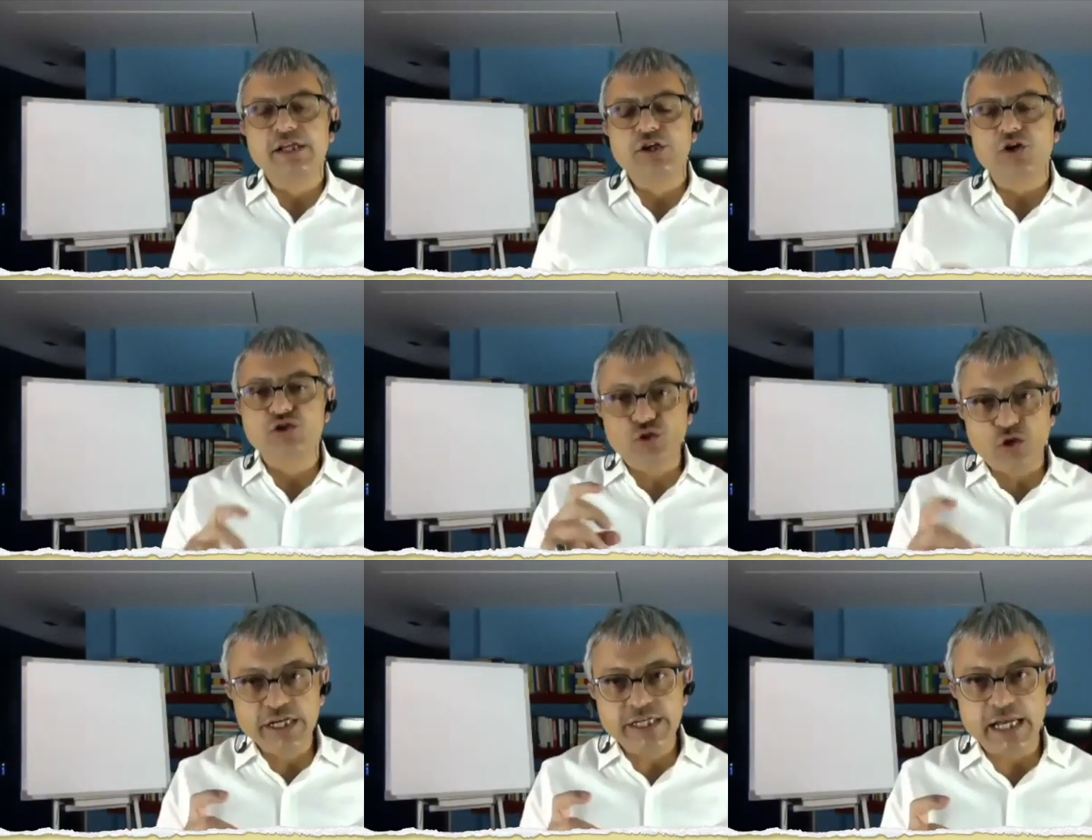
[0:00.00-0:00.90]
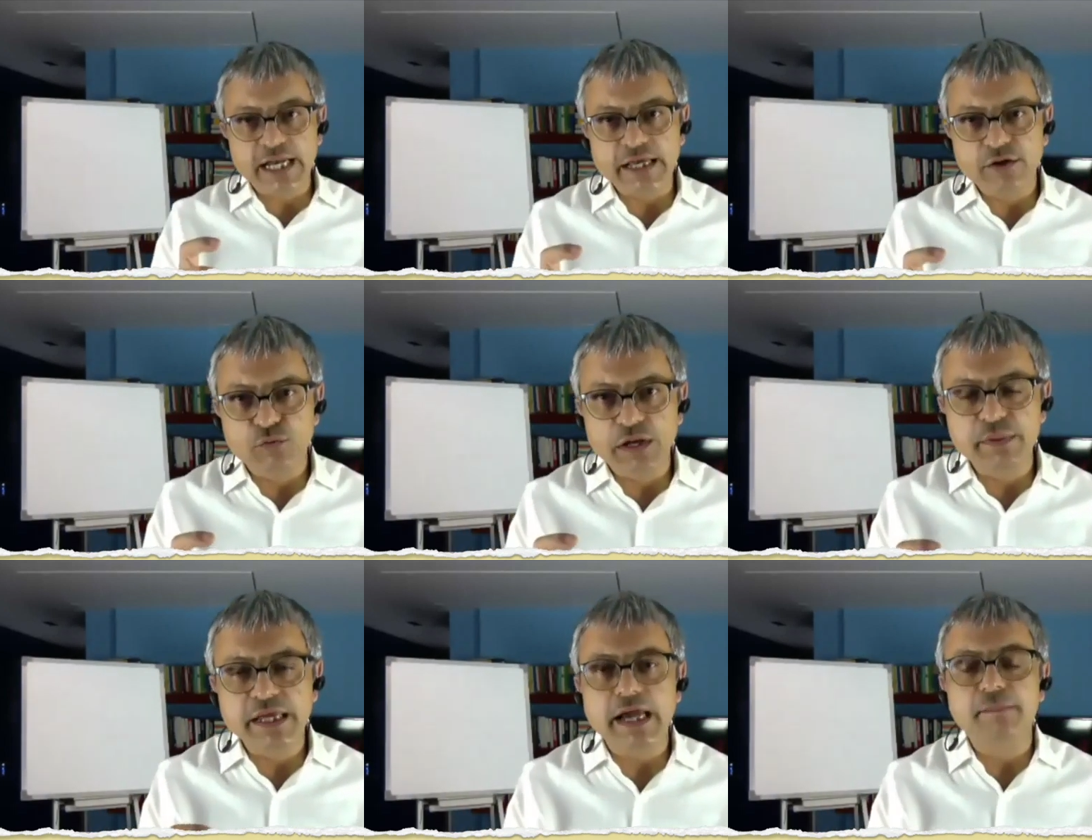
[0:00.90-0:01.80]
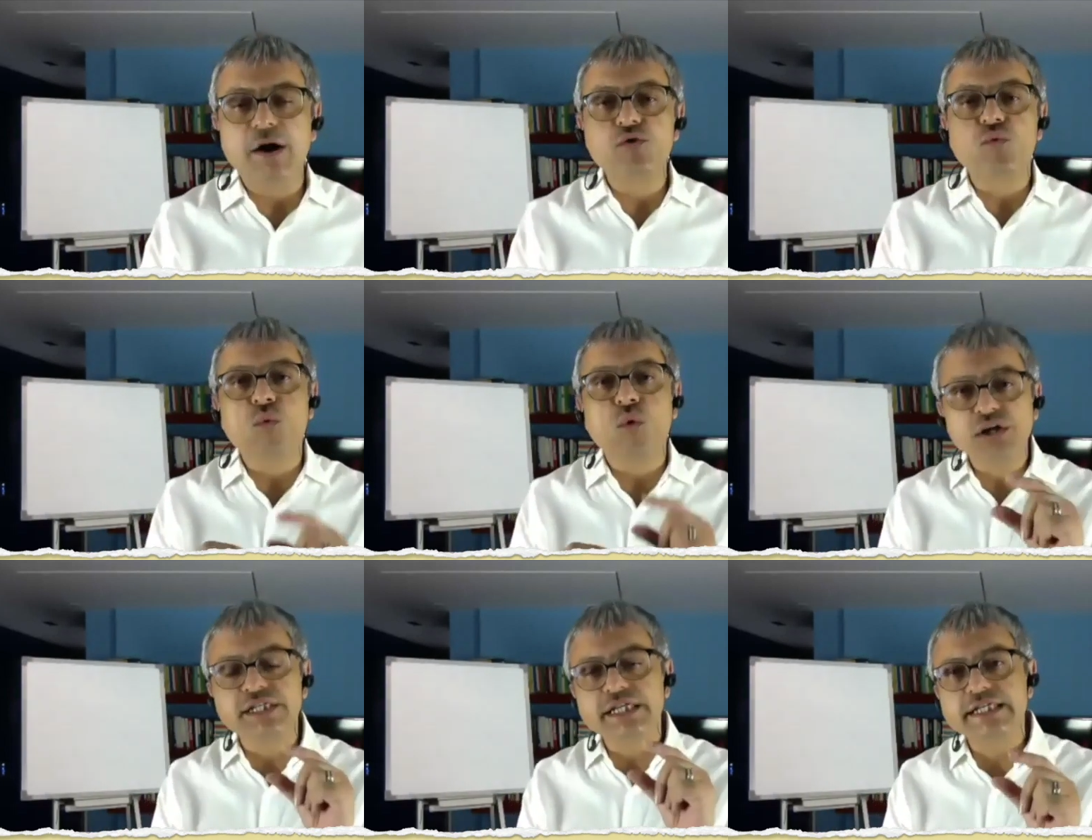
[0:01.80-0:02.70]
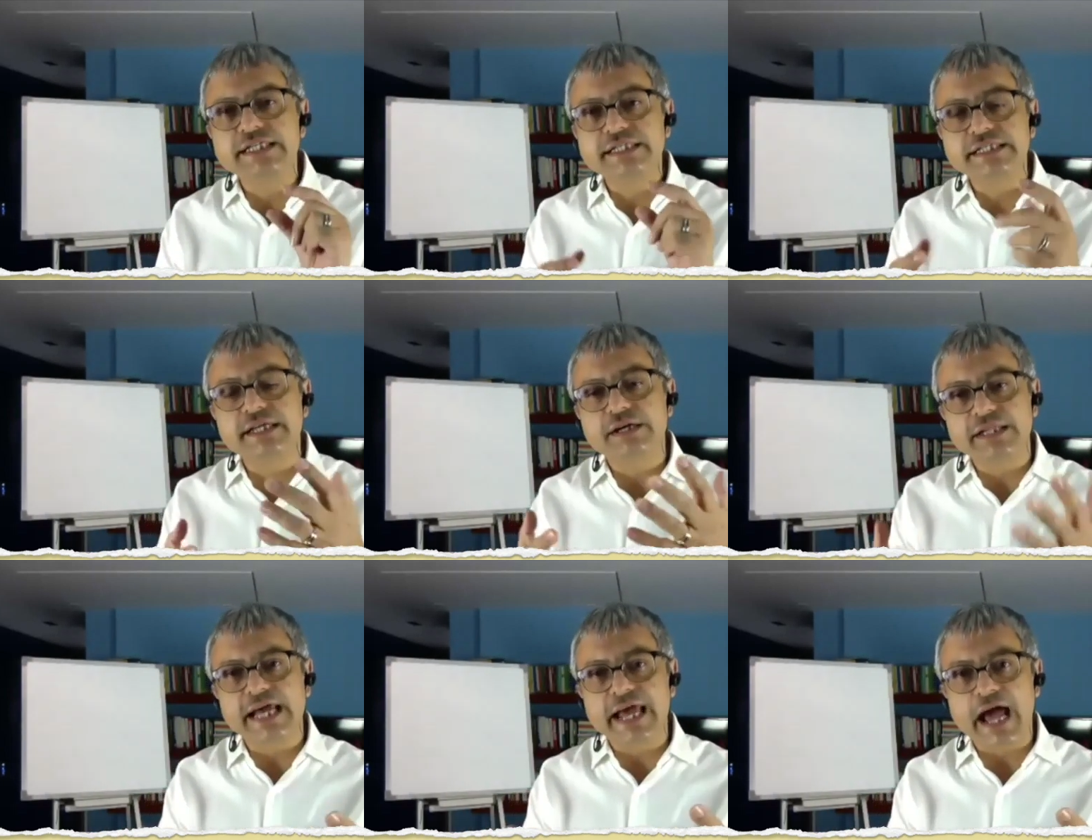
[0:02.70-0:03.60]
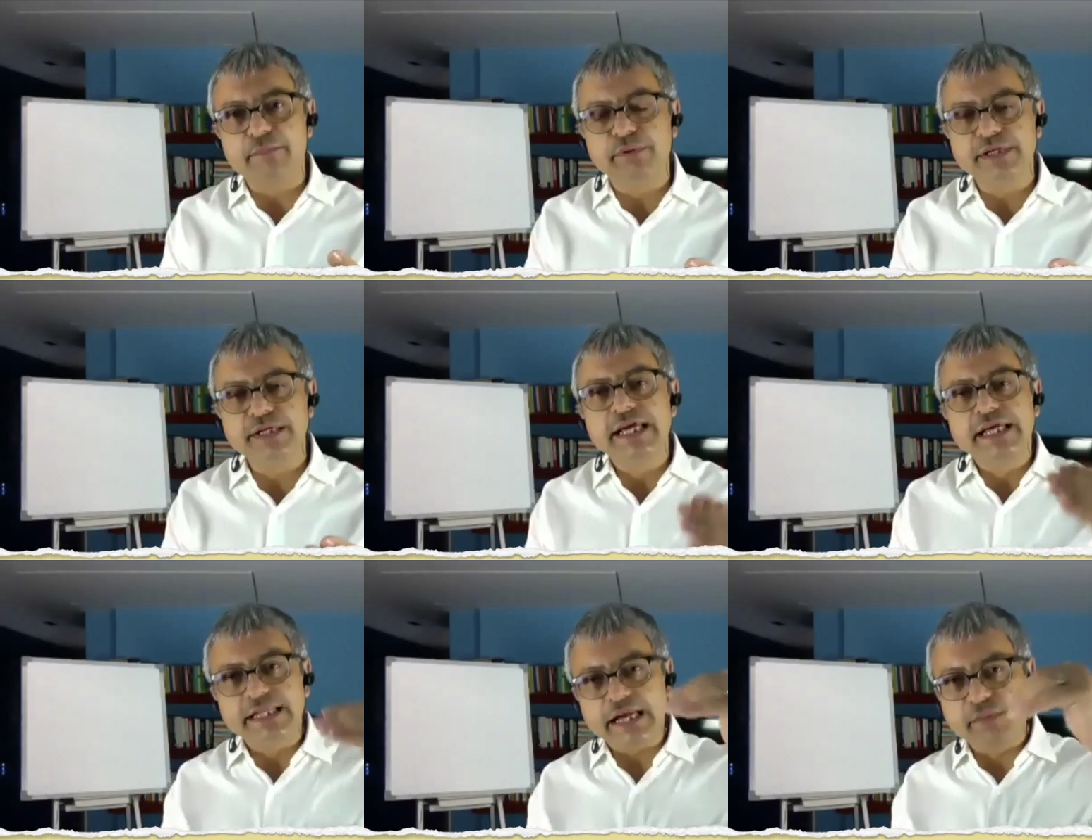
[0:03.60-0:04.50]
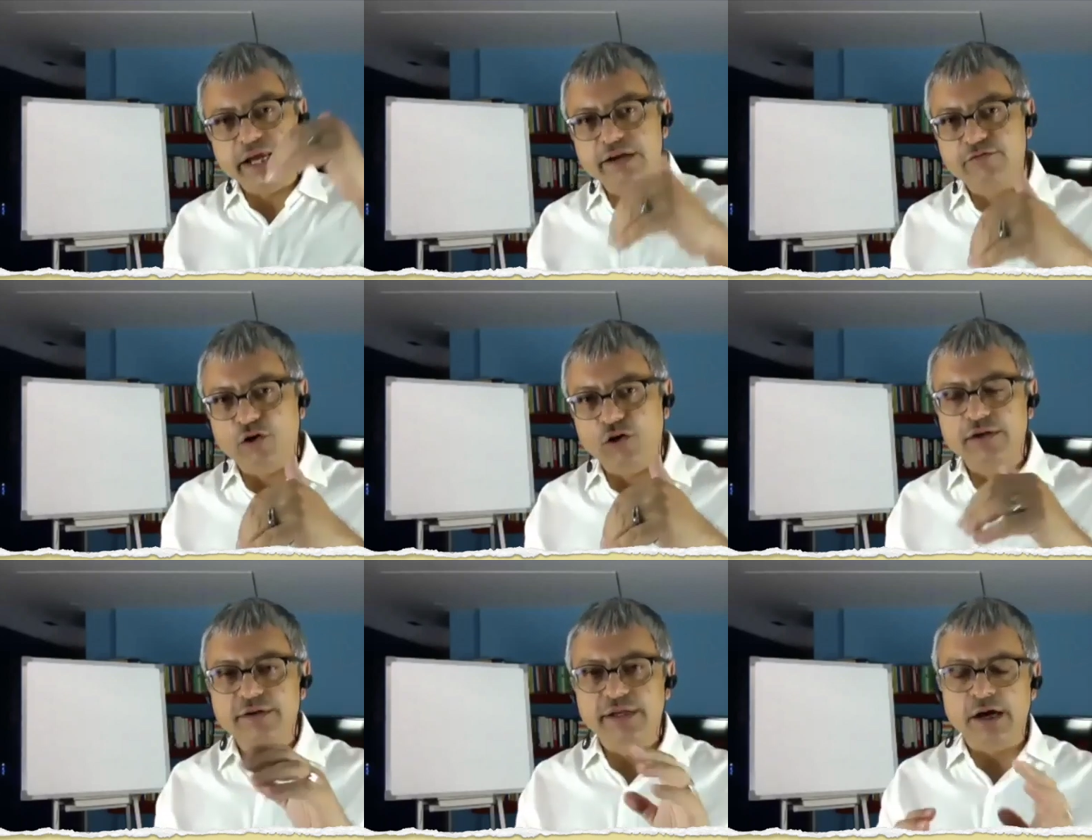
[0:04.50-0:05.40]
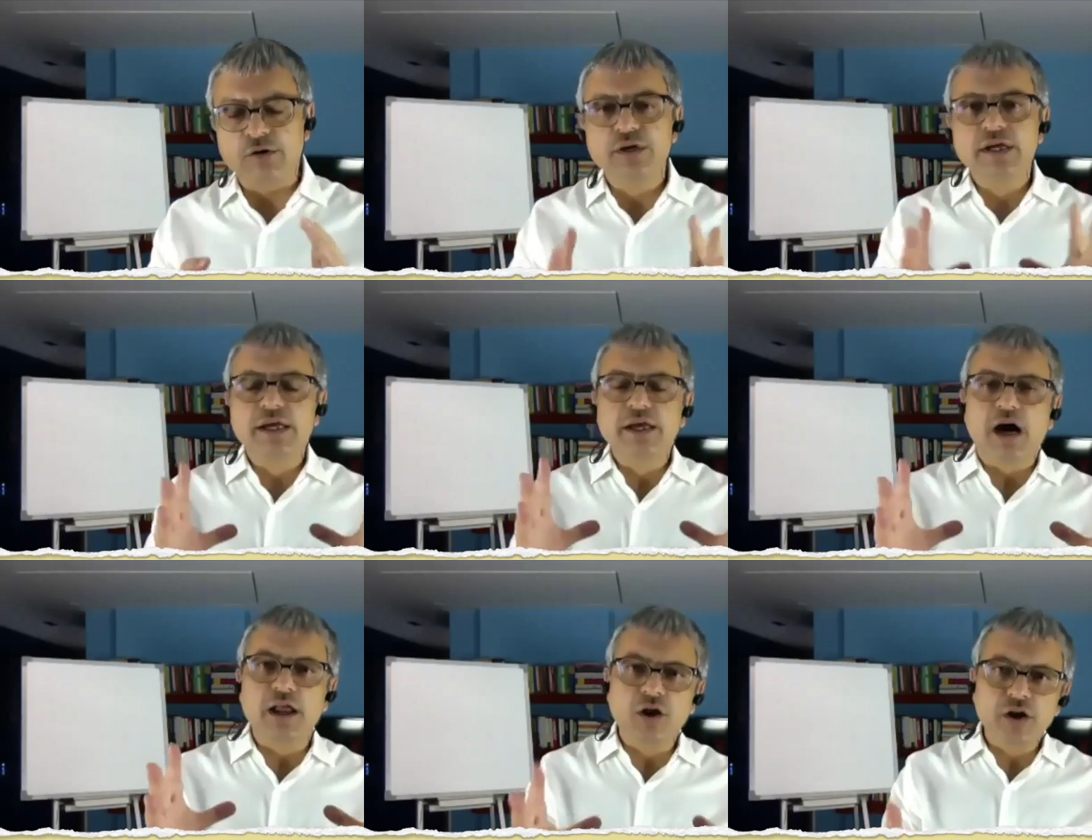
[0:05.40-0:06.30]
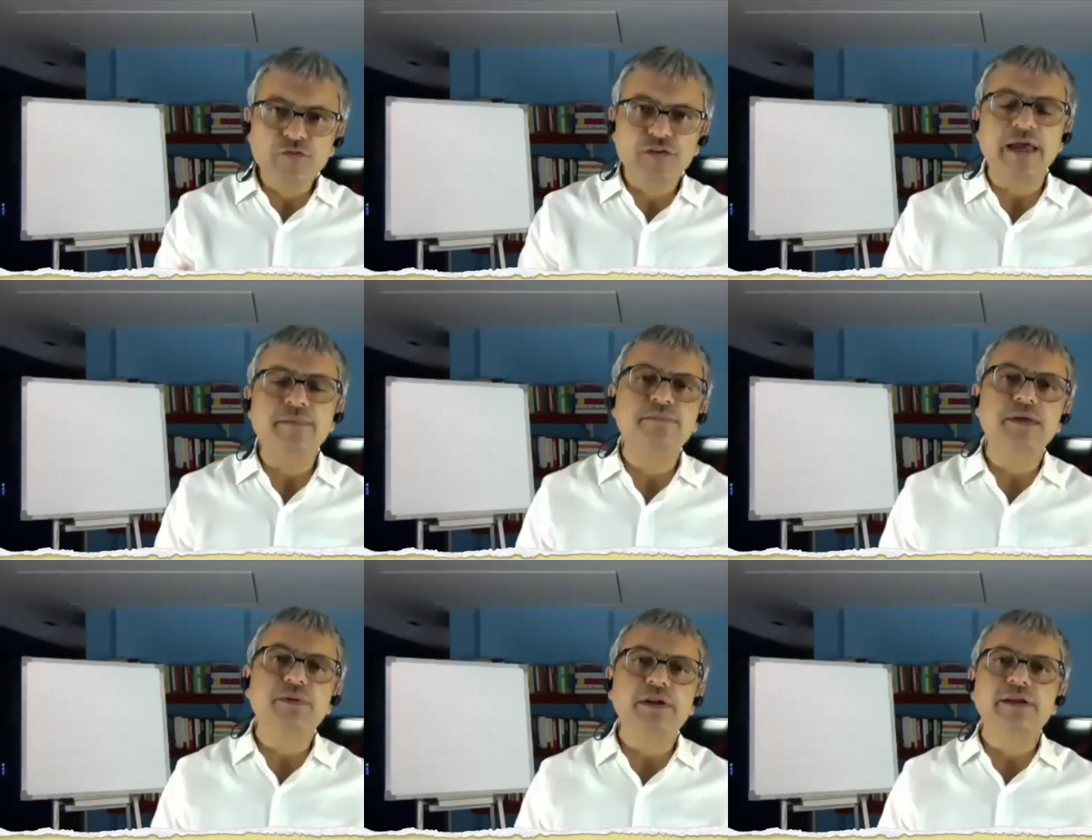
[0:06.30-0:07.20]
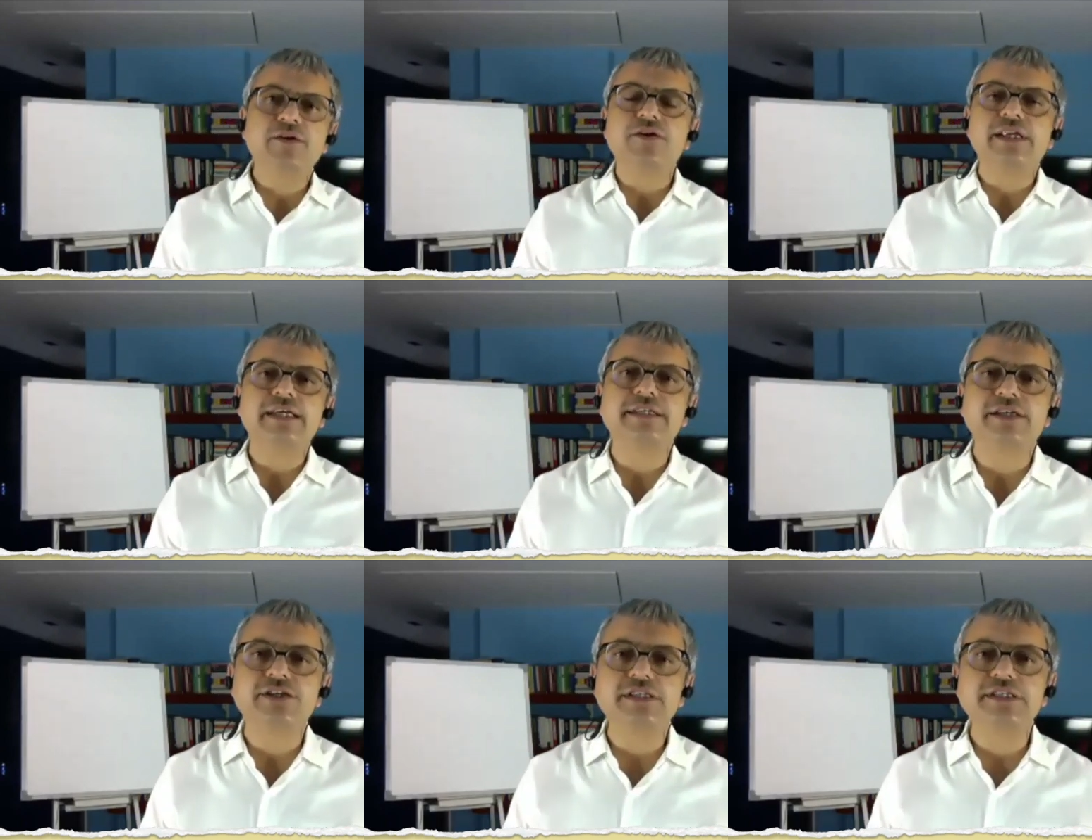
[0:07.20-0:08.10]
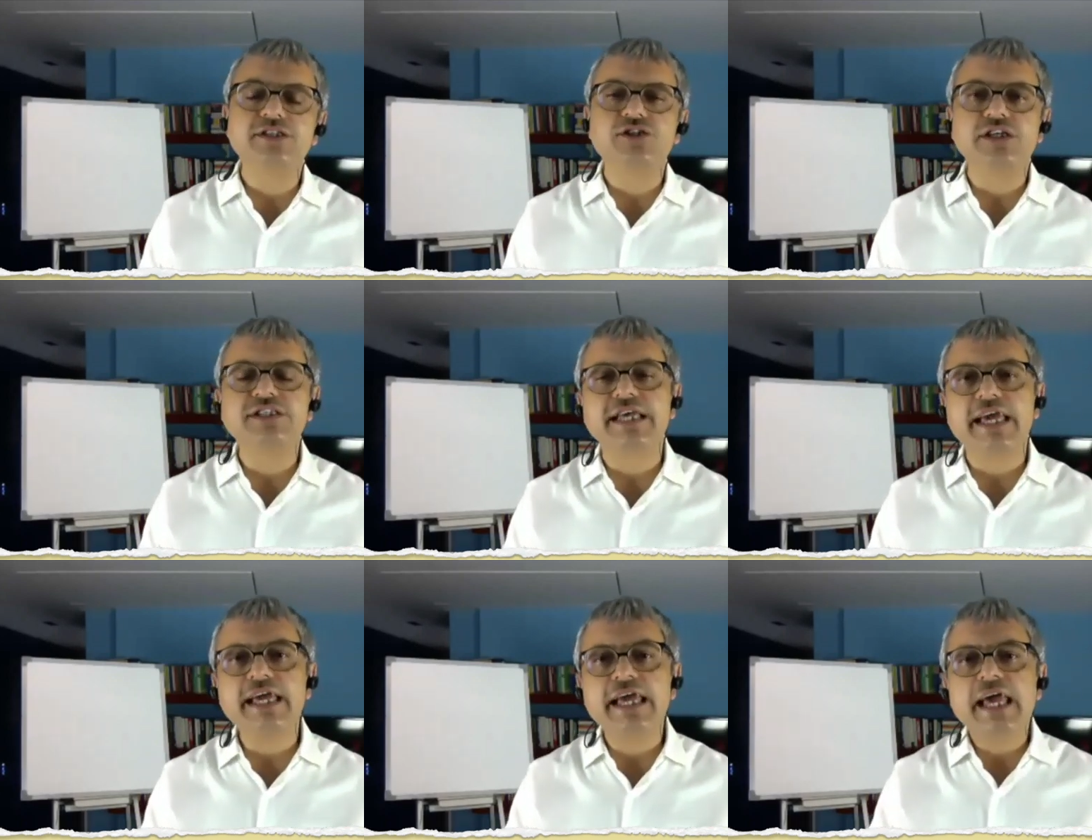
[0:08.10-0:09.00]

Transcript: Your storytelling will be about what is that happened that made it fall. Now, a lot of time people in organizations just say,